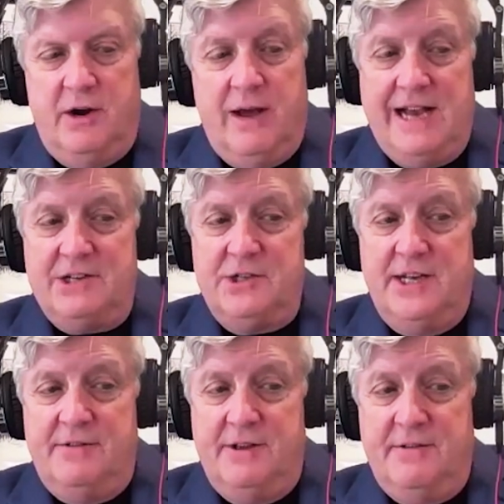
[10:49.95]

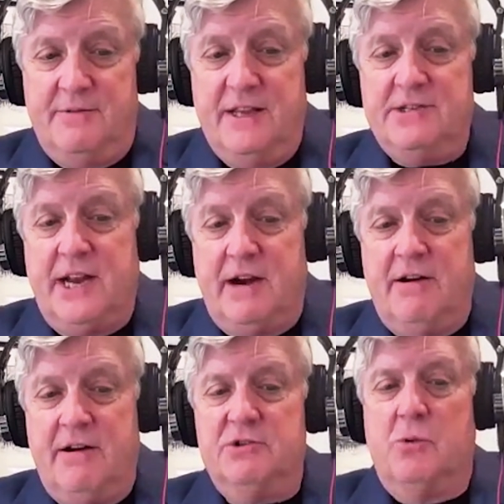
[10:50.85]
Actually, these
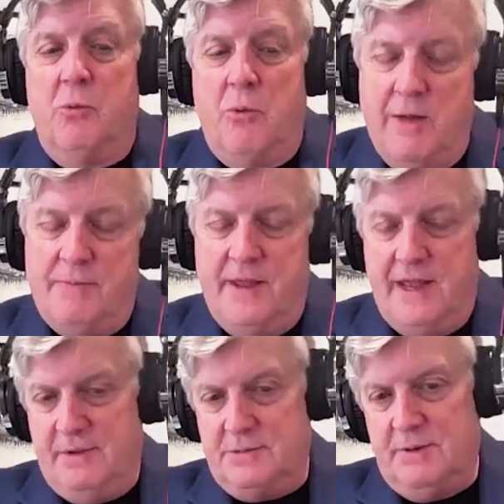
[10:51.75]
carriers want the
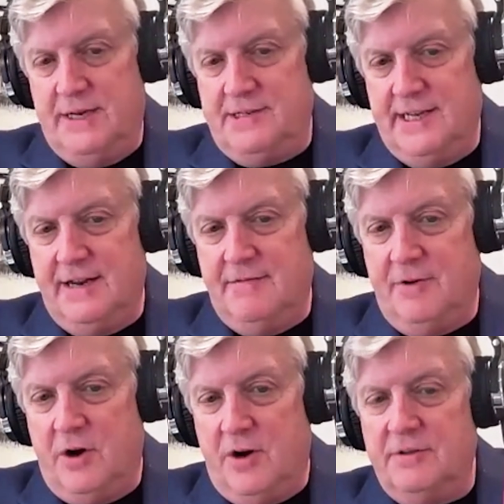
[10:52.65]
MSPs to get
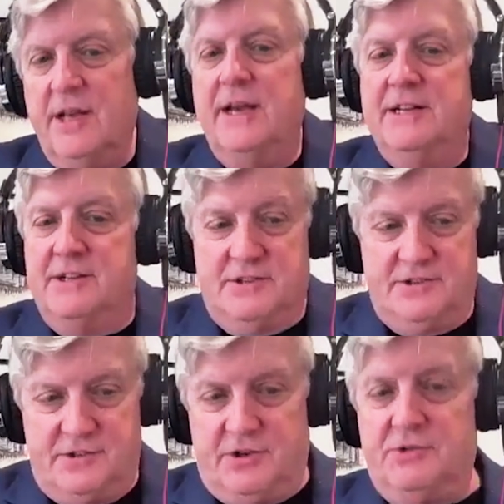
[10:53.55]
involved to
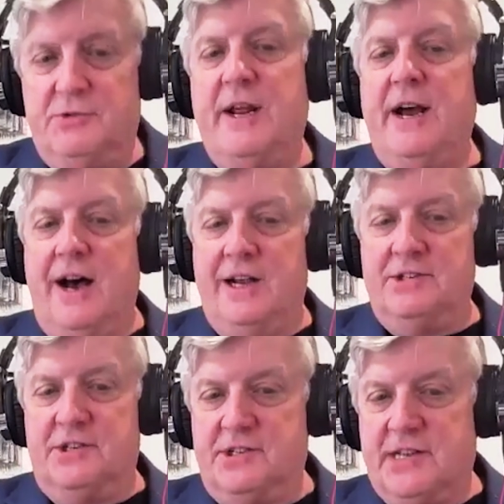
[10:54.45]

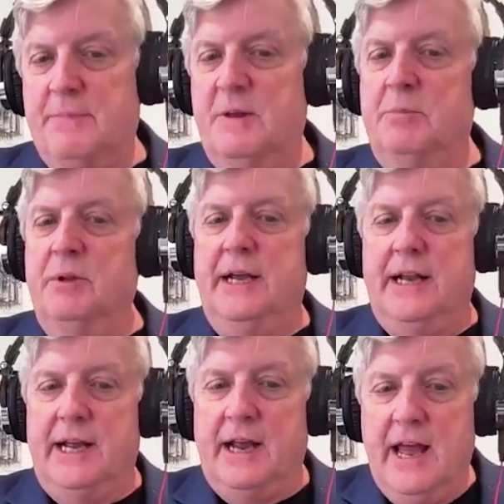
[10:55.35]
triage, to stem the
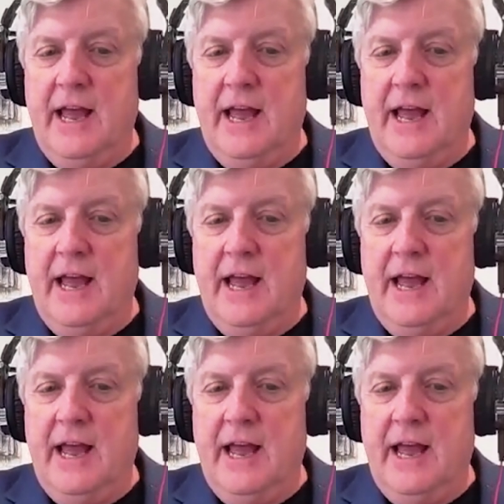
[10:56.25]
bleeding.